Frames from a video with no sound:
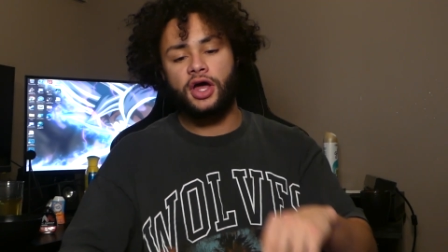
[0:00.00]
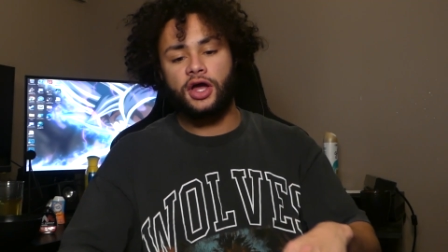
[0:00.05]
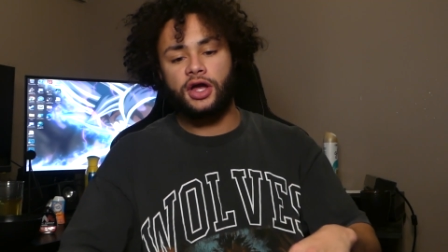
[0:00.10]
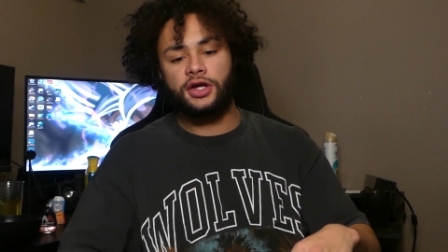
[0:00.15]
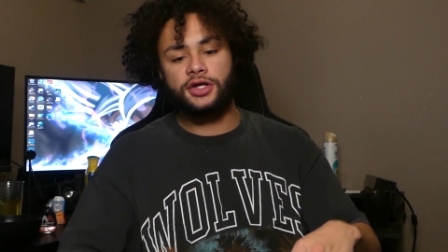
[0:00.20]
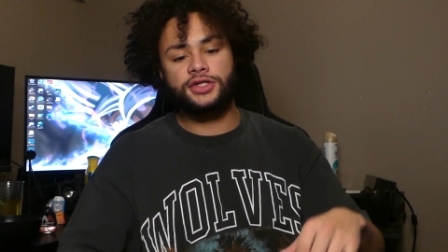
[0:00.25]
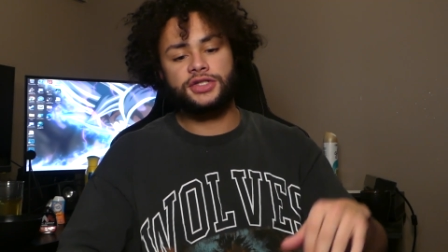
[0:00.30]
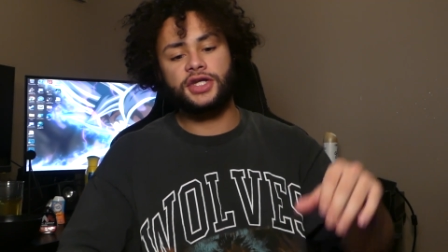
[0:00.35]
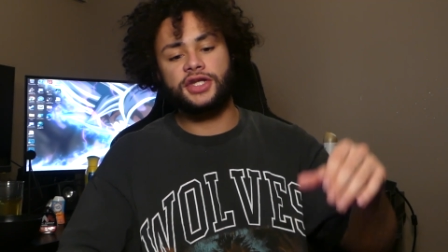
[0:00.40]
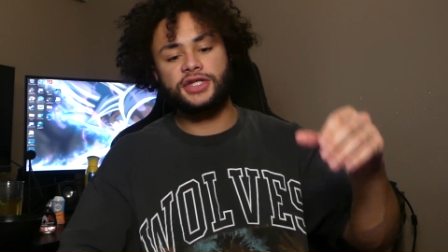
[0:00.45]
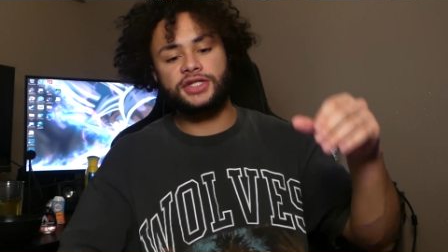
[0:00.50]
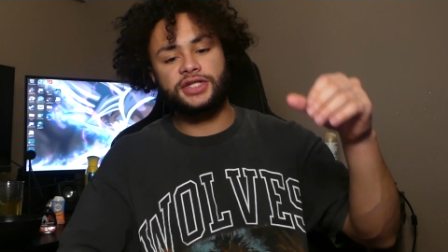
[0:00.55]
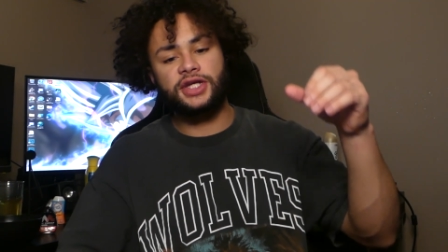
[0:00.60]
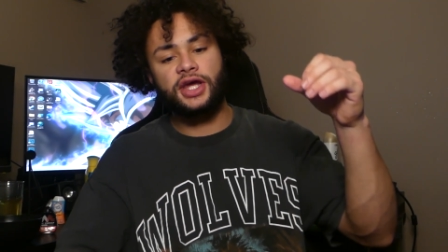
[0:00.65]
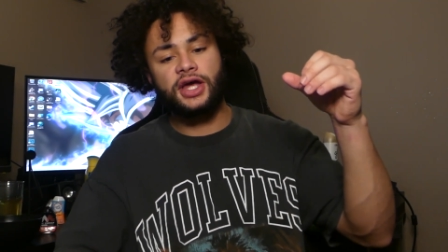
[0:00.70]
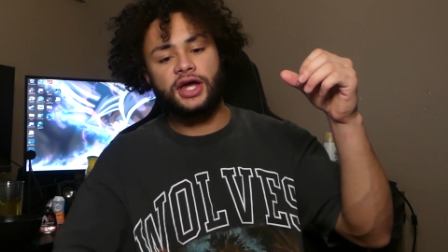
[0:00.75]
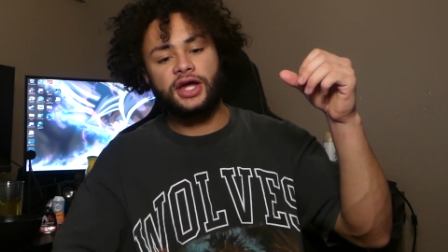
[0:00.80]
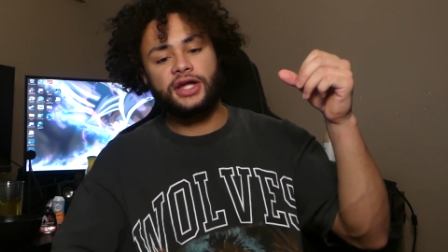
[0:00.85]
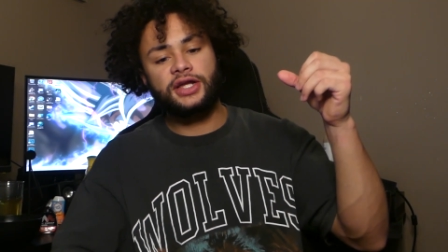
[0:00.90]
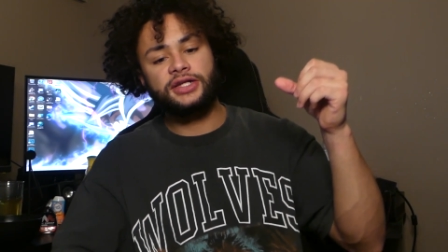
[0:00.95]
Because it
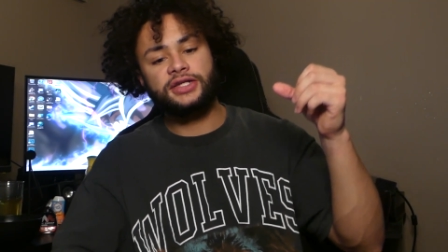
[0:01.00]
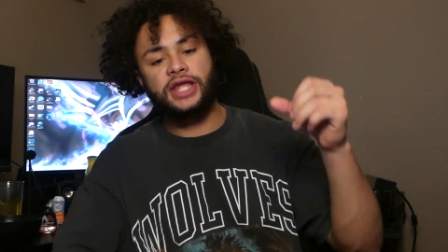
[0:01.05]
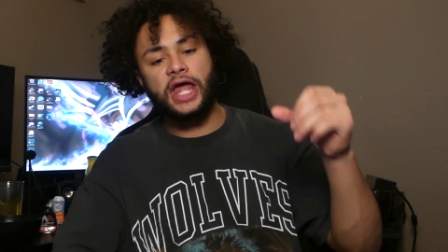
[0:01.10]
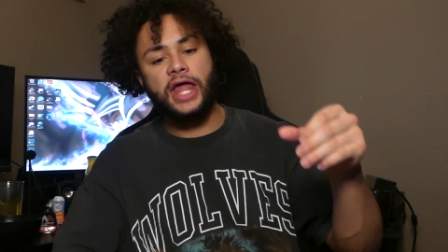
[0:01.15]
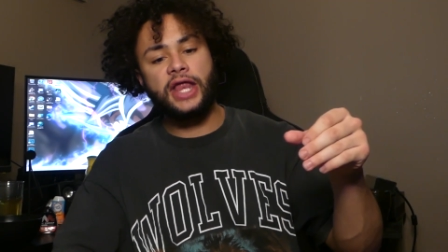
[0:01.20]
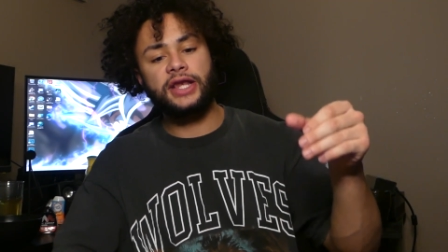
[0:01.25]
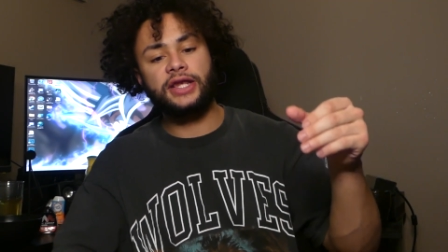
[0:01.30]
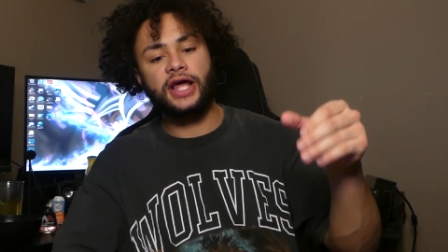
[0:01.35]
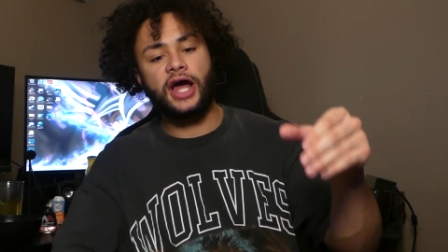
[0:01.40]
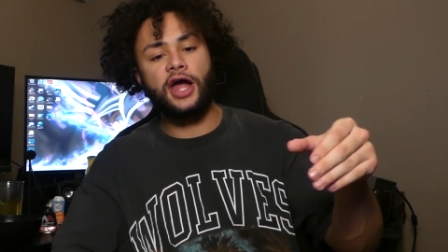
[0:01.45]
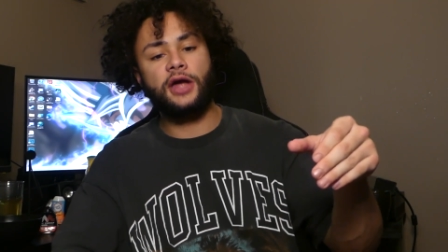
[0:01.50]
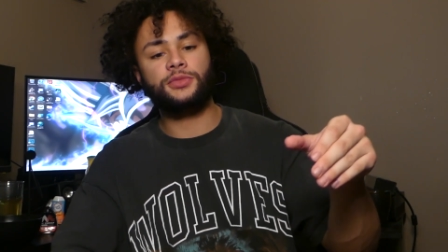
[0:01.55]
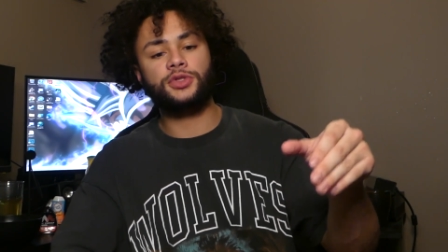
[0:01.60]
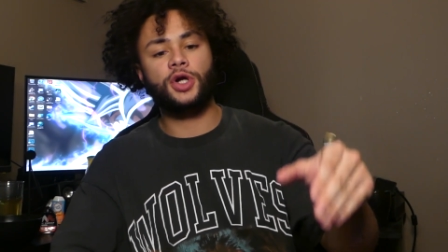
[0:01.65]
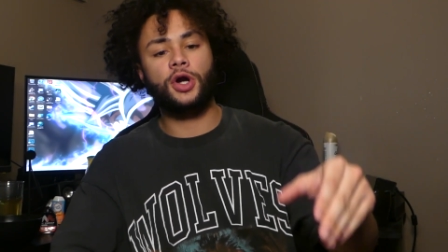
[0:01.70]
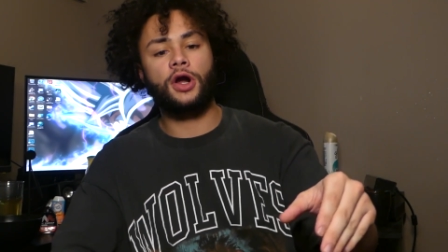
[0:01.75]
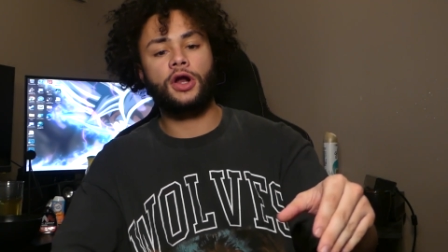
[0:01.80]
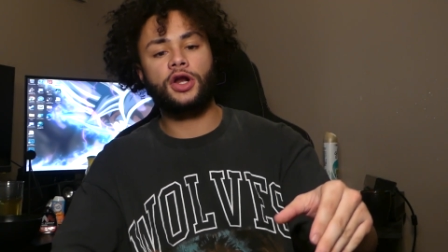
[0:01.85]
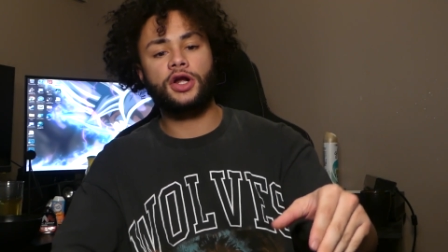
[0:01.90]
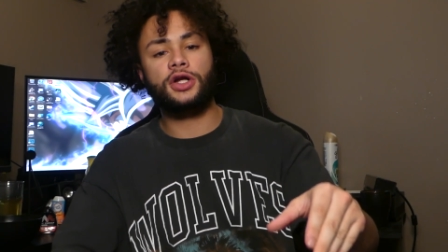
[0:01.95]
is 10 times
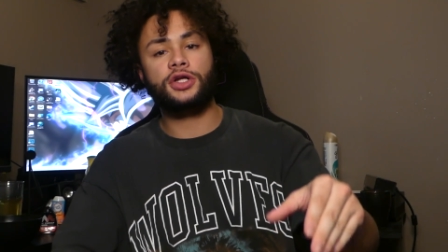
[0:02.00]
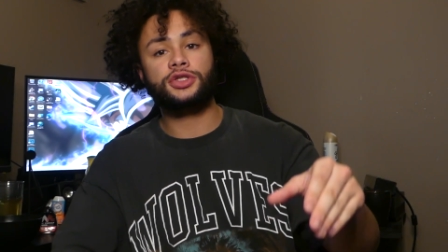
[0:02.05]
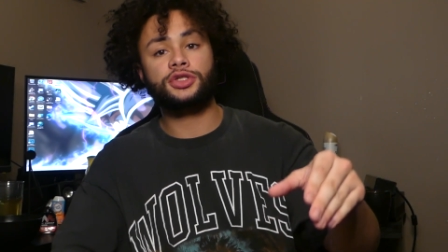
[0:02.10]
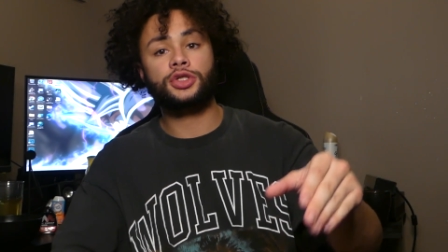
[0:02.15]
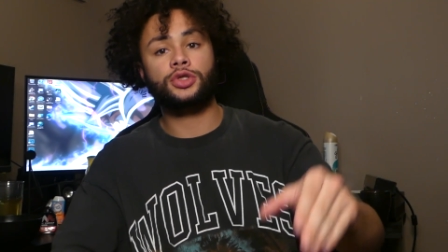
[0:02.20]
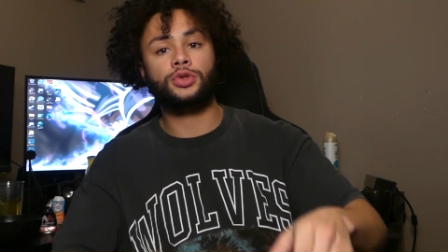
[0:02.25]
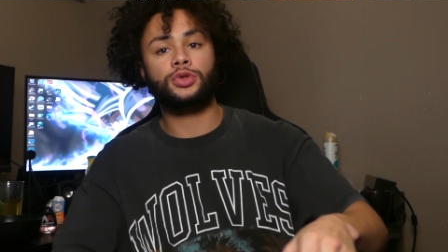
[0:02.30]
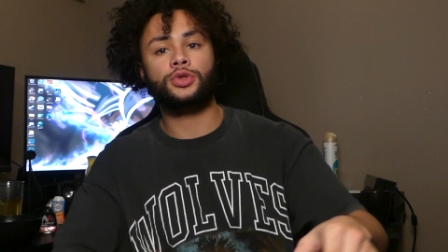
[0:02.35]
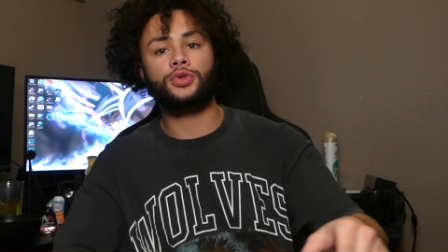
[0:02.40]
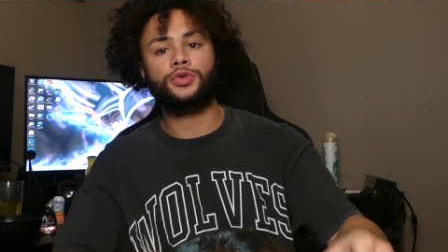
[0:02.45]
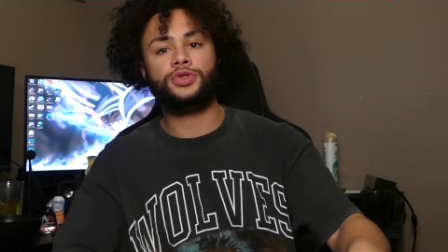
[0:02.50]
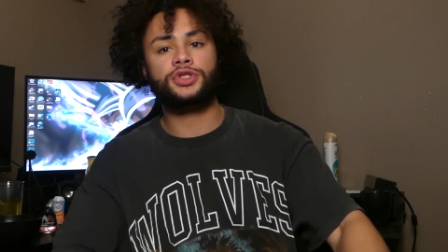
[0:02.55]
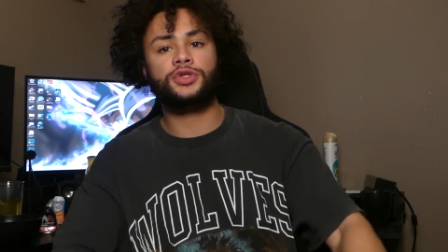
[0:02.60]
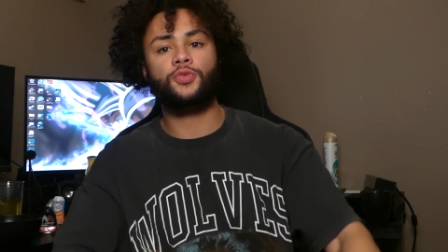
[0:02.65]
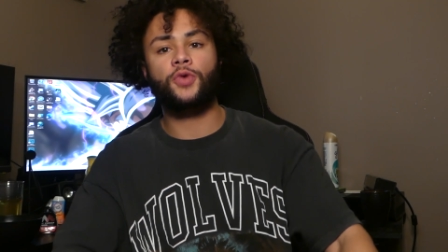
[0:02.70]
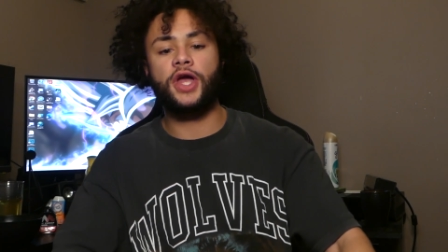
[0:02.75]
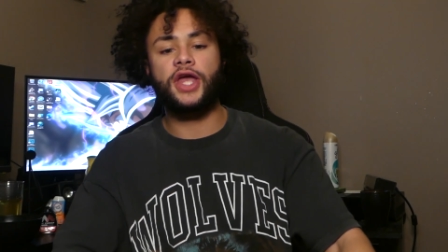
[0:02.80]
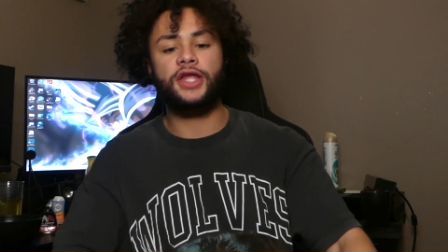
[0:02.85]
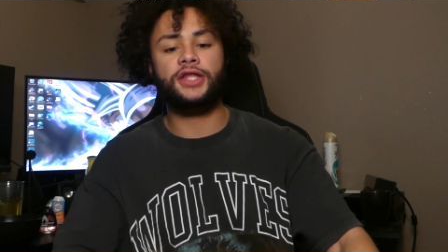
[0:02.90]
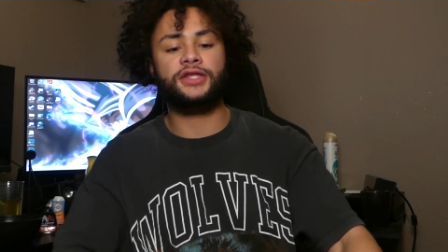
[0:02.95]
harder to lose the
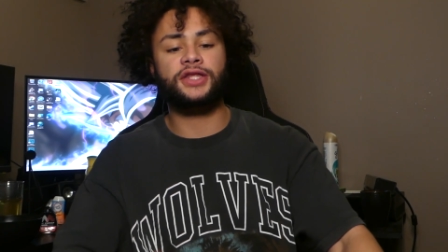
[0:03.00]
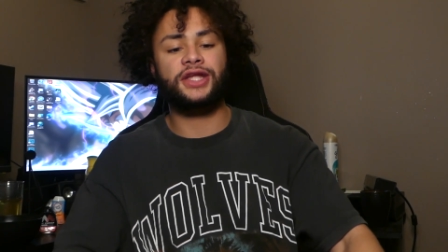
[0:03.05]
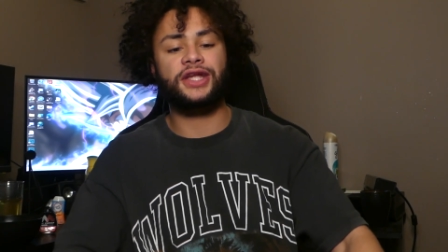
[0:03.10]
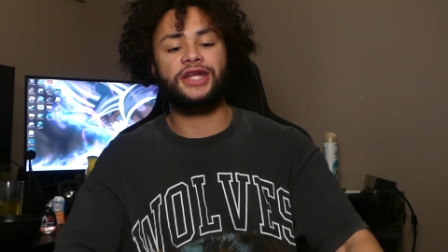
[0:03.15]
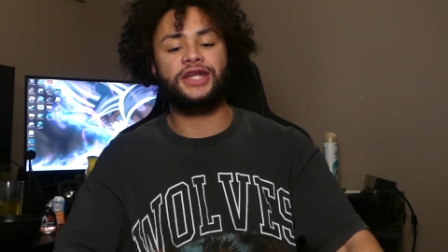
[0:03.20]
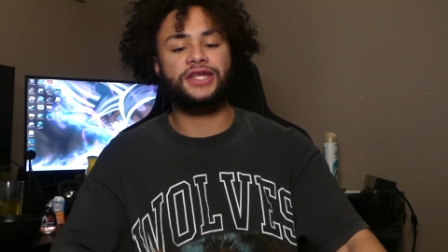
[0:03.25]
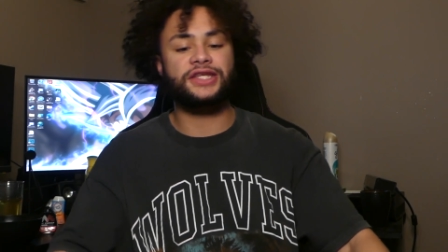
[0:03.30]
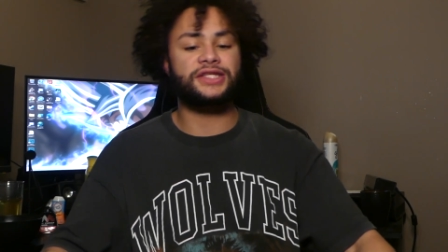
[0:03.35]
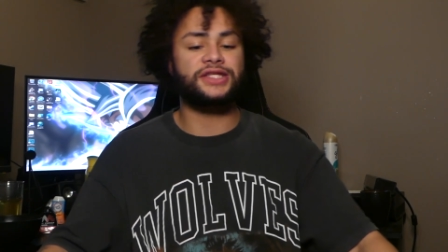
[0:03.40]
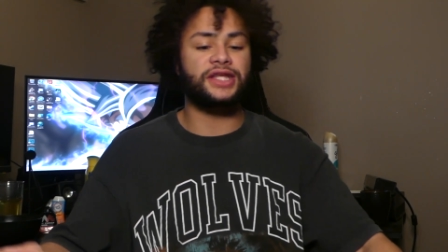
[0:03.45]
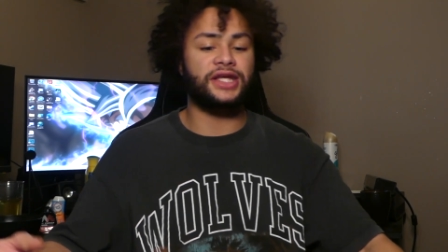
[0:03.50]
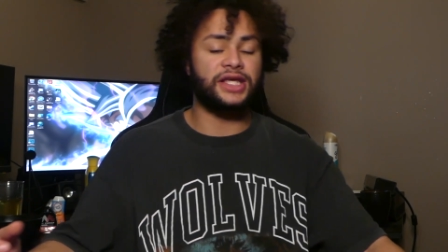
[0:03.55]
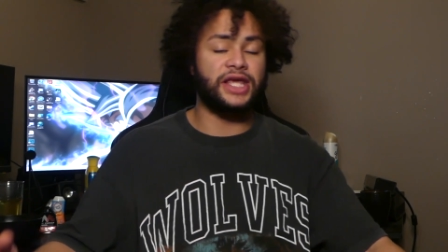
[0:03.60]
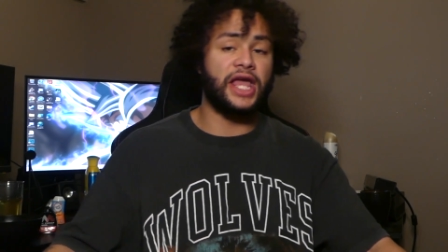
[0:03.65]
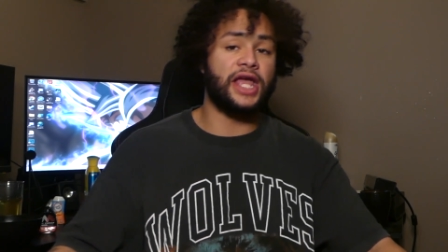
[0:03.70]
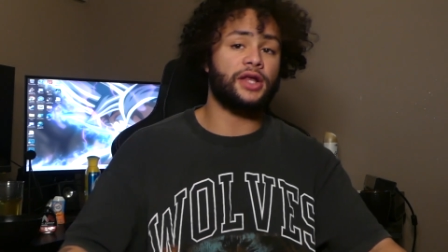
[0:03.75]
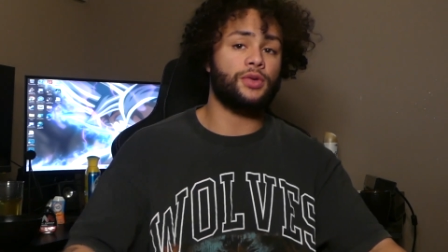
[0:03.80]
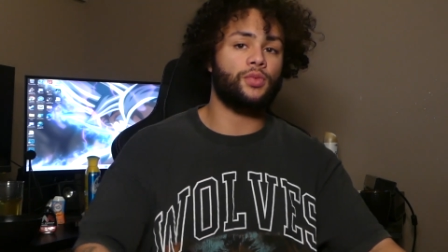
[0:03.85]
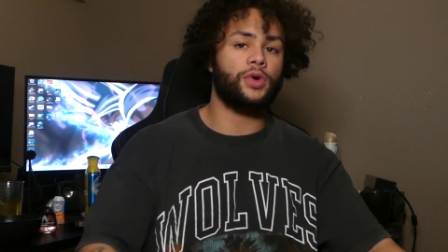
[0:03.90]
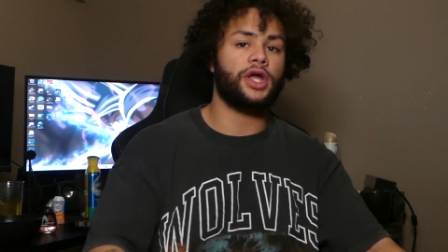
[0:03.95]
weight than it is to
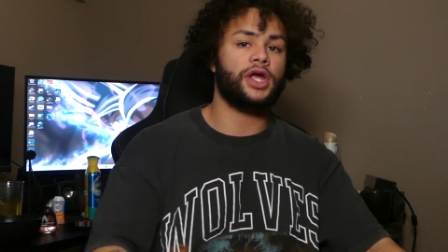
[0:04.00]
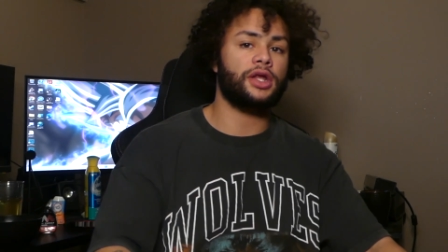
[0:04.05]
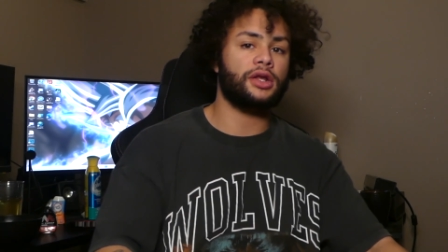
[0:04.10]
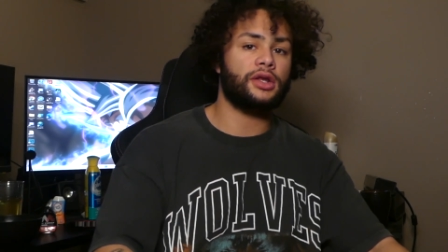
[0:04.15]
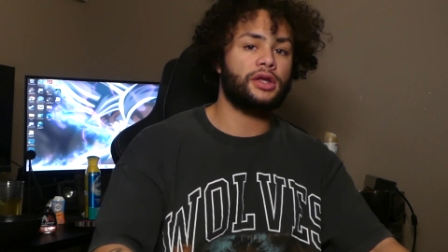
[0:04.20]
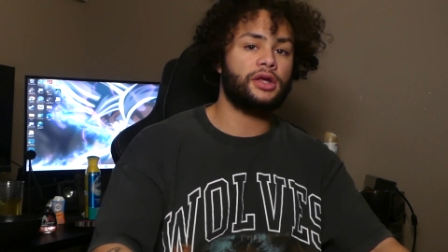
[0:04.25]
gain weight.